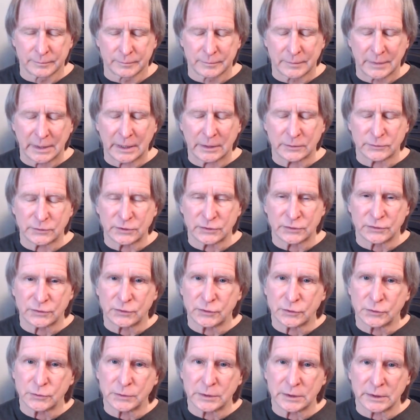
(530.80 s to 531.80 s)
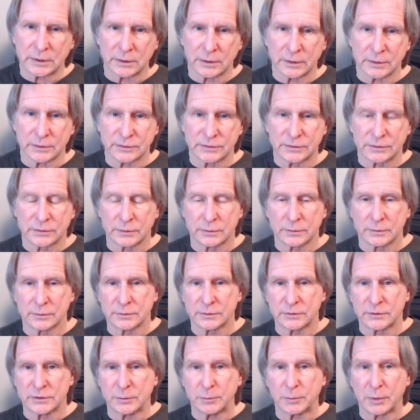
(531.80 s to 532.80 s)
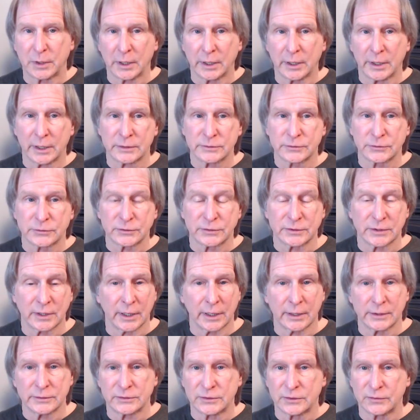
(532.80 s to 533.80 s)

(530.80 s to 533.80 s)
How just doing this simple exercise,